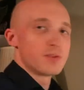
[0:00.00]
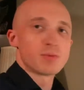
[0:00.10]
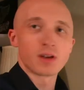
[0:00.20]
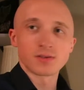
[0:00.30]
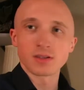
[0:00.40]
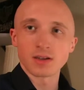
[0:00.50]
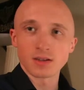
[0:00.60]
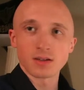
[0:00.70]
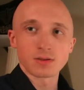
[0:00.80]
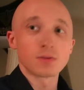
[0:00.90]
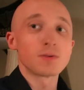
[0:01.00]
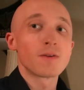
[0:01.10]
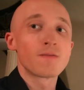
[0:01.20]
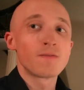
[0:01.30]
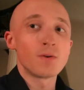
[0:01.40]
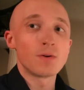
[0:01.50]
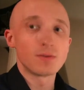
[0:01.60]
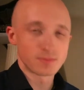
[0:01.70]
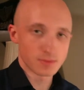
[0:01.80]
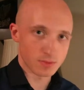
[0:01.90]
pronounce it like an English word. Fu,
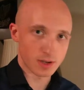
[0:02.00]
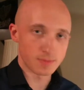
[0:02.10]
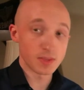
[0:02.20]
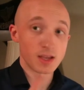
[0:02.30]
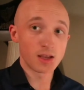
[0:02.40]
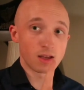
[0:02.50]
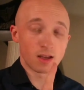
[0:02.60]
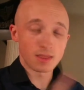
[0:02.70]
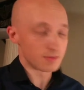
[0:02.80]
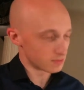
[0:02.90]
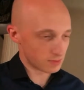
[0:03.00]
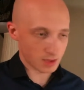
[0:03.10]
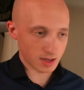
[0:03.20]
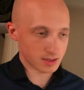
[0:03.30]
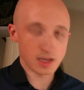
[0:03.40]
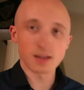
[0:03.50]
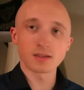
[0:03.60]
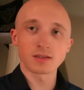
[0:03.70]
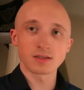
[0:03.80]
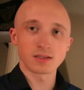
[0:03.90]
right? That is not a
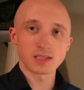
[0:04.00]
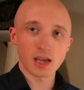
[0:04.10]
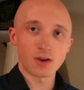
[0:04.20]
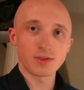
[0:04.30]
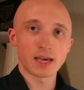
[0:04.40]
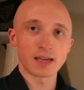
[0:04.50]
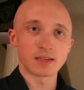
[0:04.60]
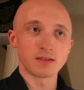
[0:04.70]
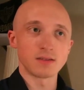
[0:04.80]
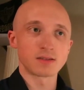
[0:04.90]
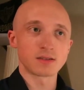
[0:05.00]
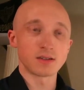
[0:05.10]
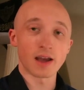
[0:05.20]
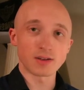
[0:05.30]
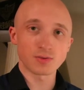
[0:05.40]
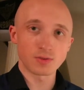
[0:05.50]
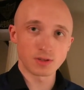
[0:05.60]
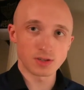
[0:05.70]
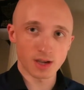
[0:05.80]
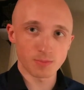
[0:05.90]
sound that is natural
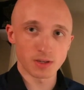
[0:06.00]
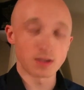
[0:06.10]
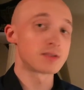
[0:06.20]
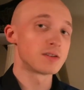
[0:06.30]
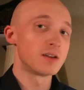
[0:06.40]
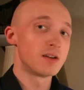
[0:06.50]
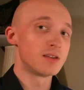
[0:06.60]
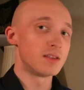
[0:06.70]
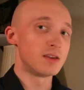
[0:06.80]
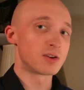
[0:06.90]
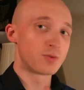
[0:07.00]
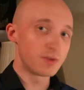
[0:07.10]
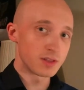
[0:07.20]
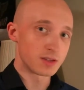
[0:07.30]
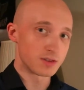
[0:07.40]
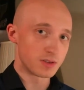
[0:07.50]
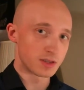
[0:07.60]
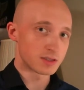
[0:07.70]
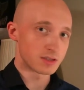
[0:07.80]
in Japanese. The equivalent of this,